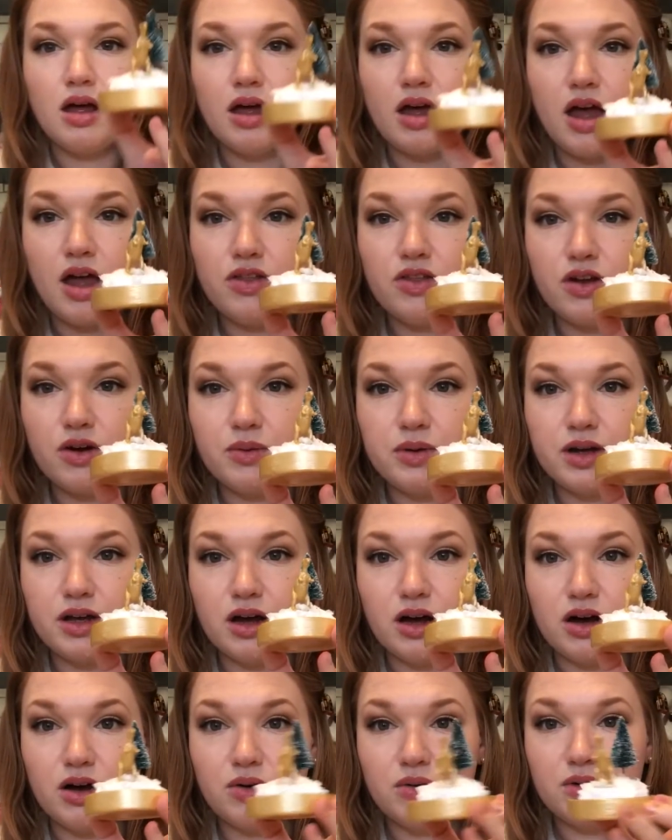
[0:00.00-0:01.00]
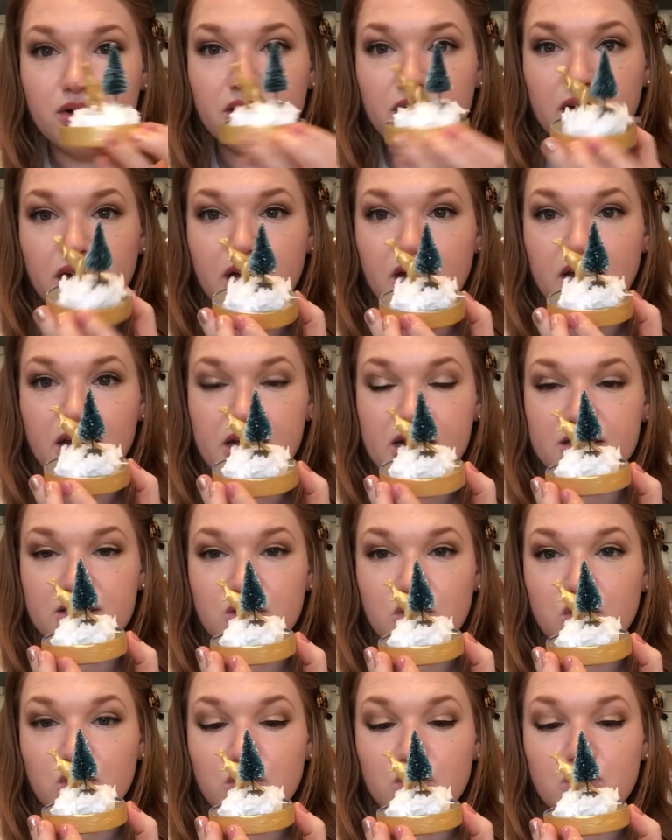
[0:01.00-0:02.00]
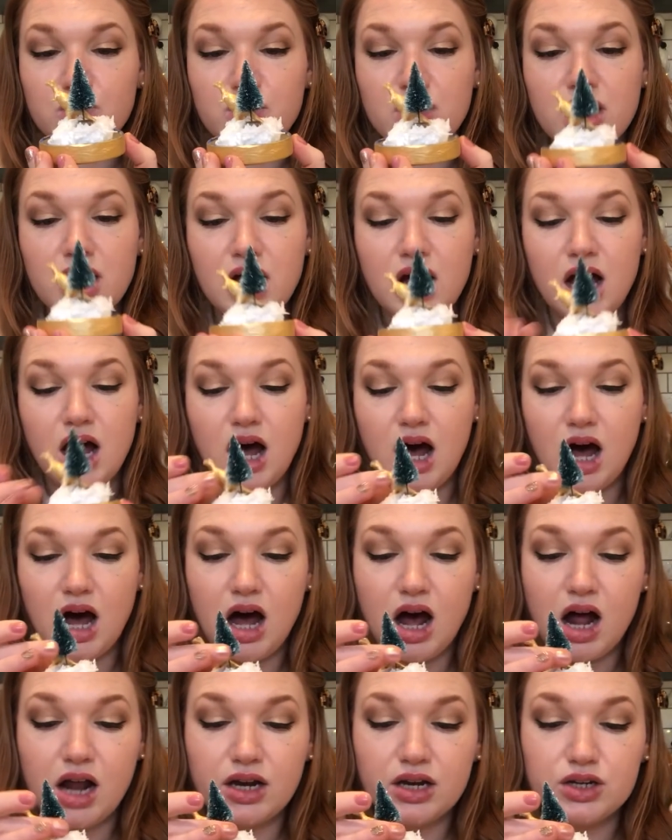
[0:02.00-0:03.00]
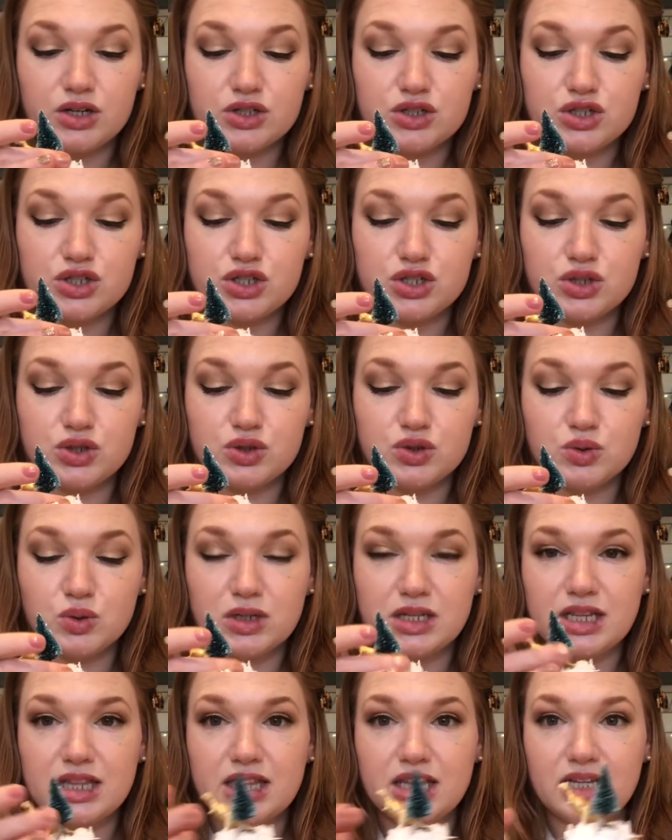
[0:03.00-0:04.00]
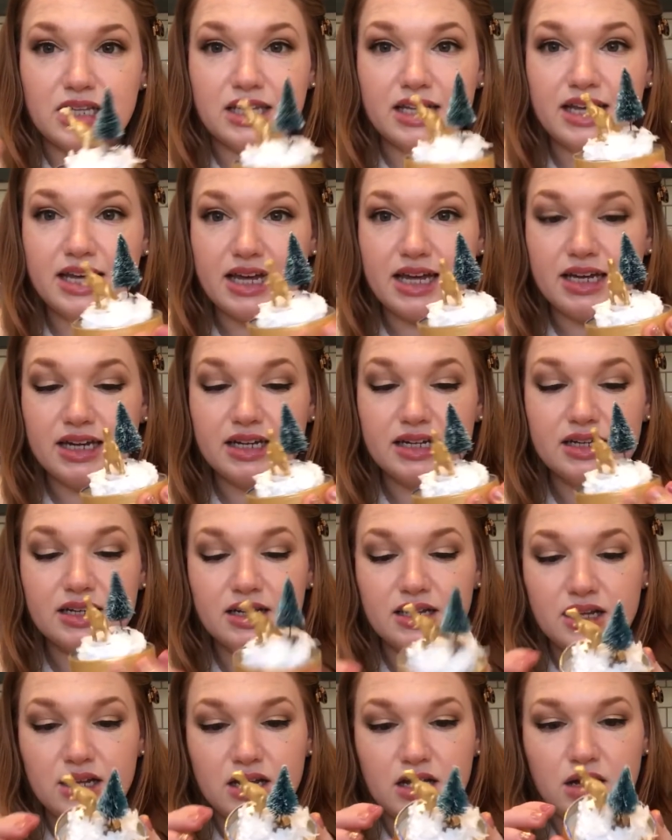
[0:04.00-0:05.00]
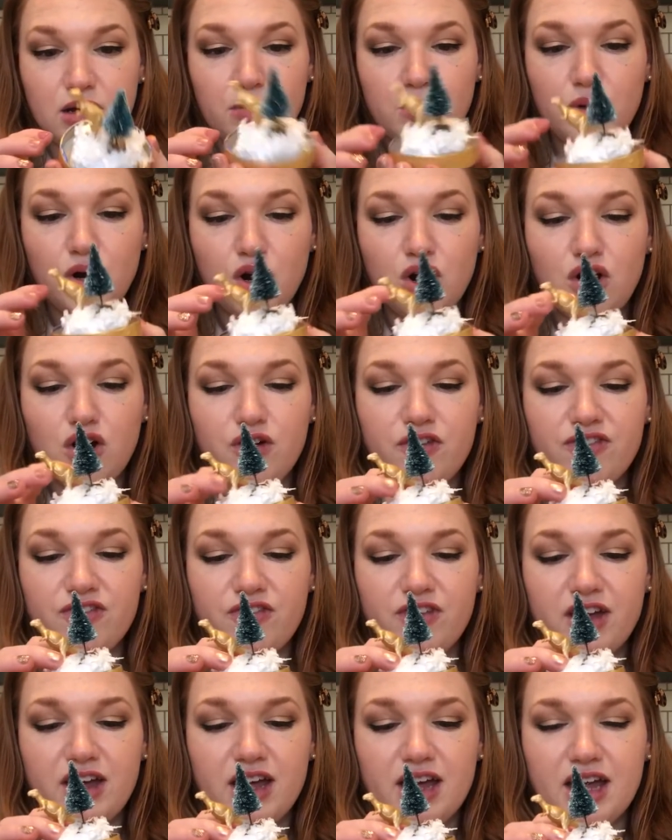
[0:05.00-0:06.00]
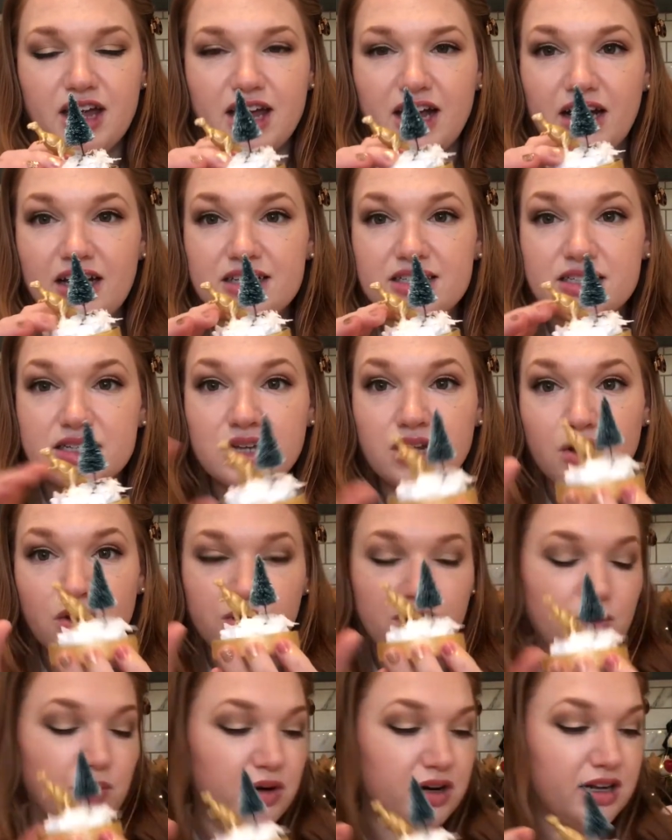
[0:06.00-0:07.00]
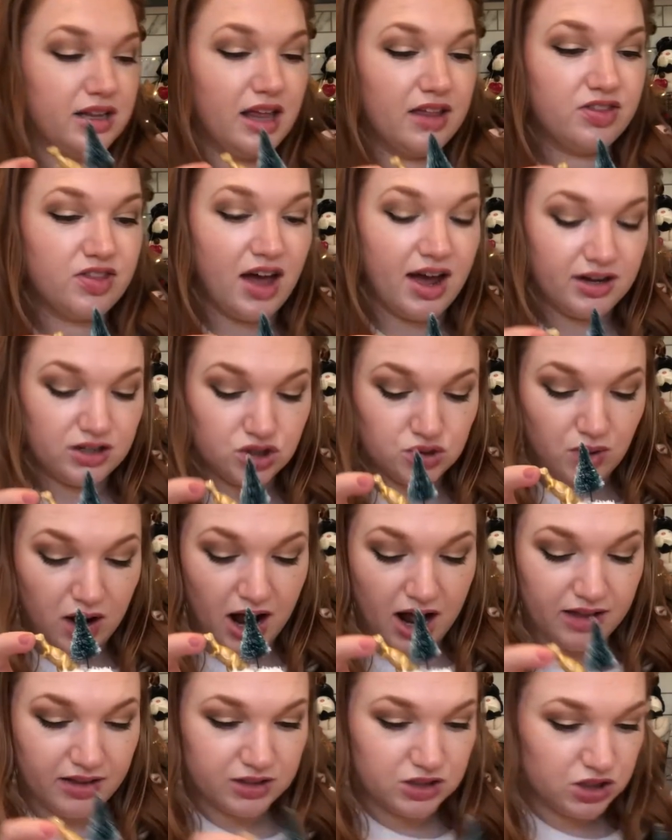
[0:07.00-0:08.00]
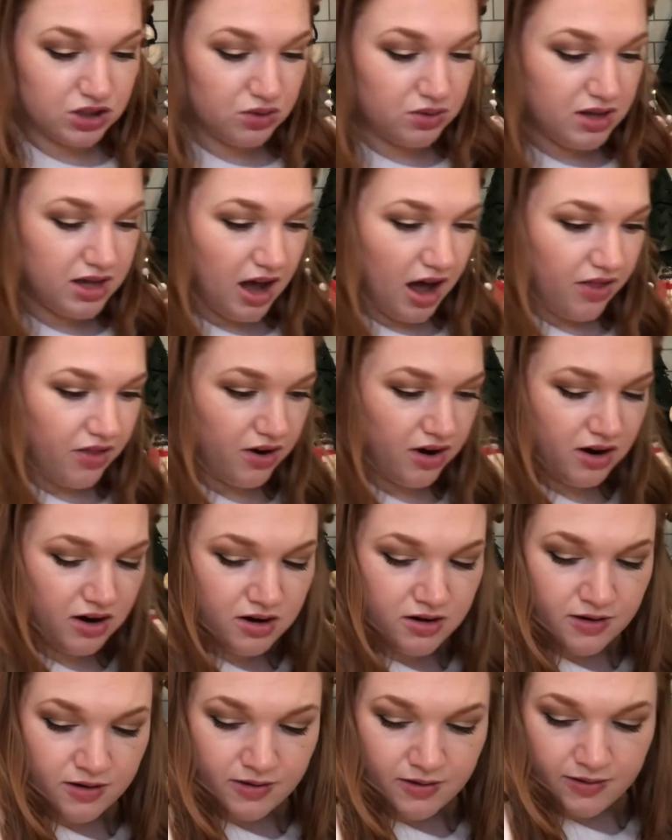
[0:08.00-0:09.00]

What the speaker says: And there we go. He's glued onto the lid. Perfect. Okay, we're gonna let that dry. Let's do the other.